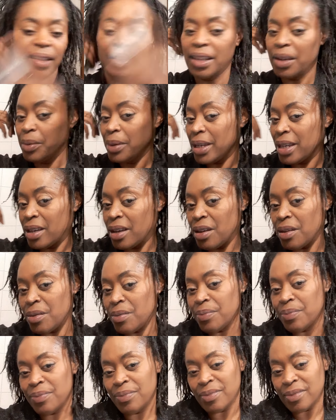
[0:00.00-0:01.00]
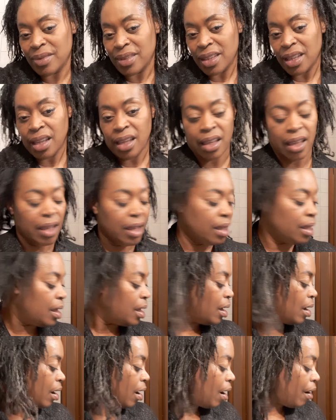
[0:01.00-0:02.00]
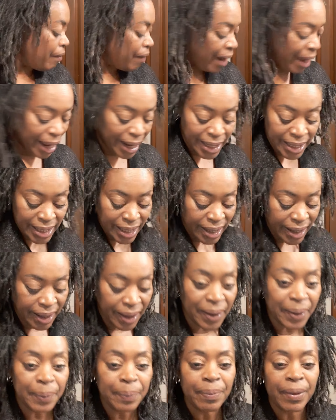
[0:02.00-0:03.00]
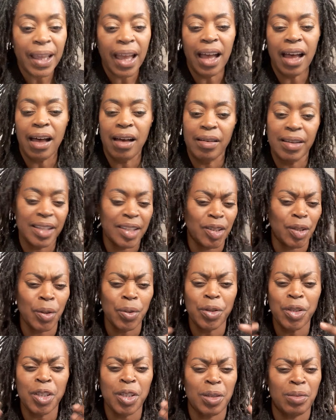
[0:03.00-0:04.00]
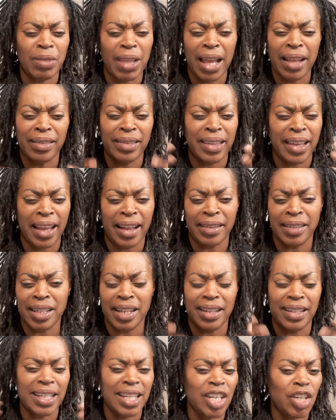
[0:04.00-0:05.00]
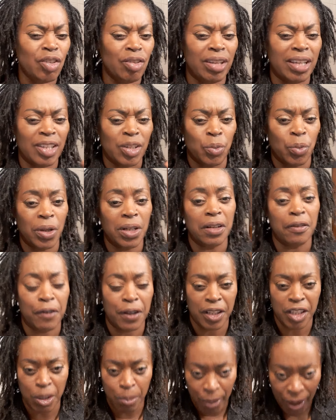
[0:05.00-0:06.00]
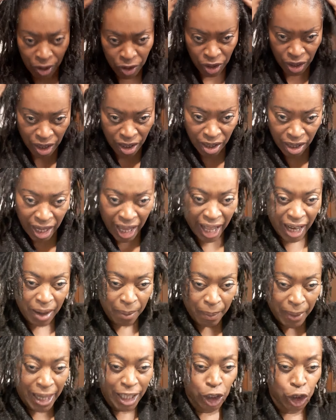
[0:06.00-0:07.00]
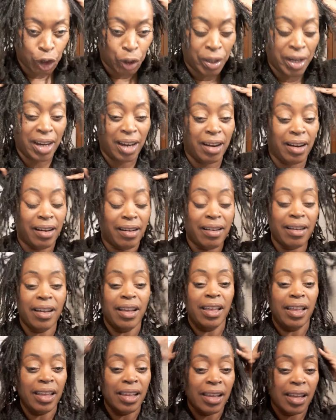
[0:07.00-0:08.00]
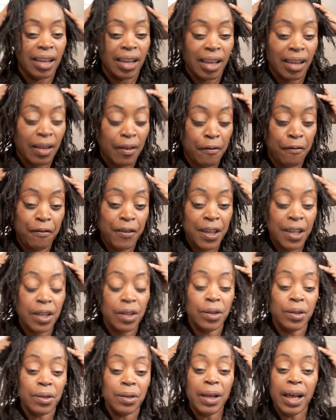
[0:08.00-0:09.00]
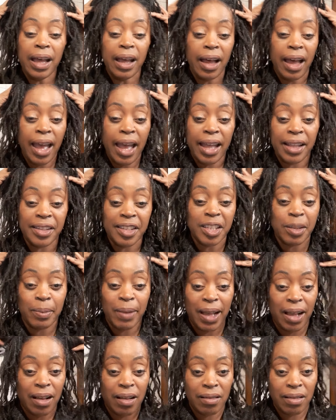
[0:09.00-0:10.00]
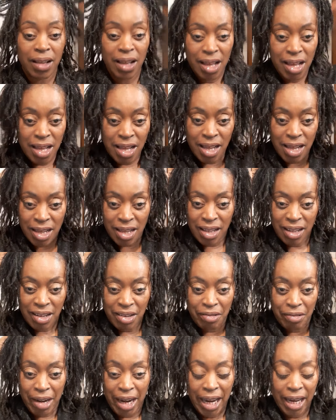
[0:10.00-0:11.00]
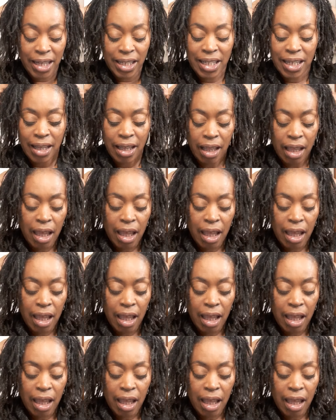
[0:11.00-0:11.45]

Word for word: There we go. All right. Oh, so that that uh, tea tree is wonderful. It smells good and it makes your hair feel and smell great.